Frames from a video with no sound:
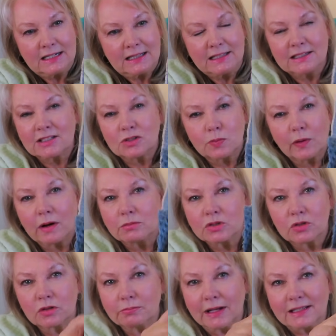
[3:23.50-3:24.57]
This
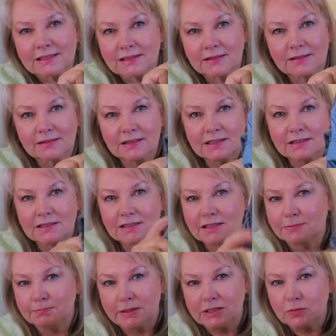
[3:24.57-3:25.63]
is
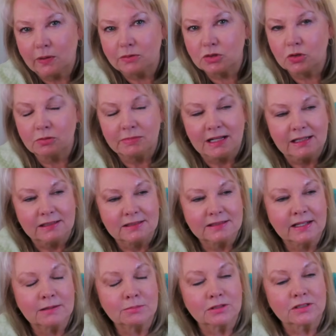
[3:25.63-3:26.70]
the piece where I was doing my little
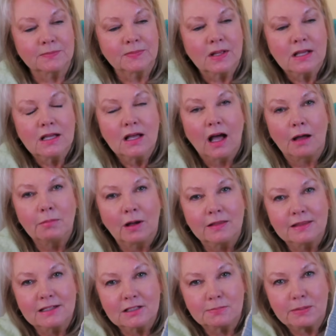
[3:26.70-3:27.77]
samples. I bought
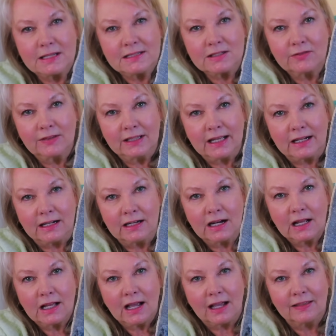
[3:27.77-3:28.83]
this piece of linen,
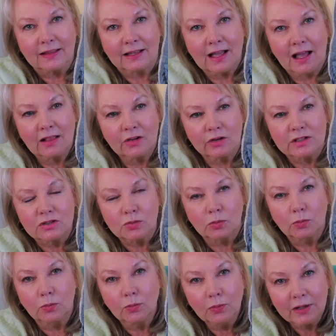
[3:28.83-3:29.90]
and the color is
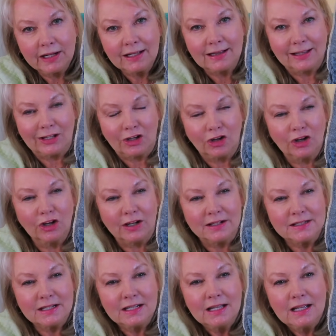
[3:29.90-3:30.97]
really
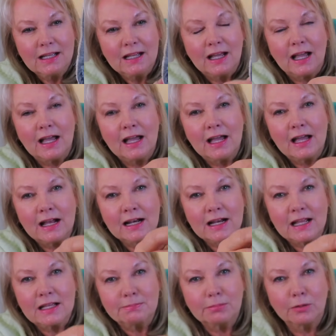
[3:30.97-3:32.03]
good. And
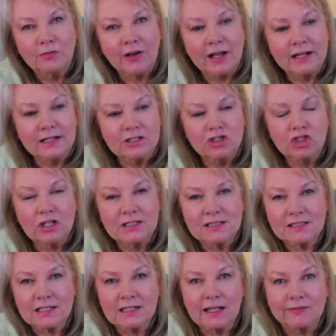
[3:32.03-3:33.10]
it provided
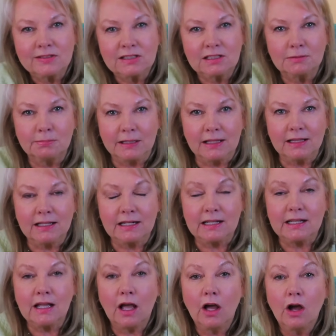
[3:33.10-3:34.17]
just enough
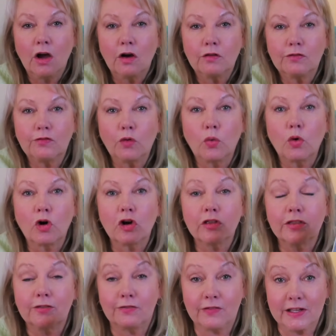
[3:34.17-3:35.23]
stability for
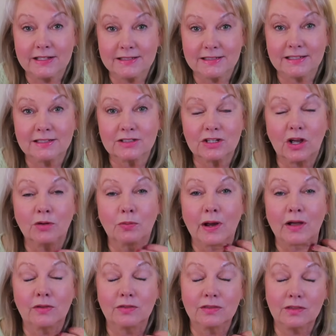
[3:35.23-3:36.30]
the facings
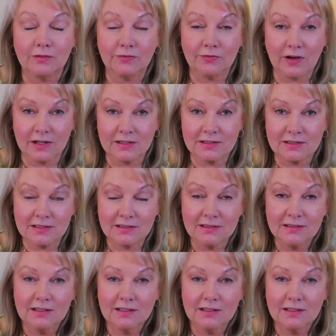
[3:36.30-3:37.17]
around the front,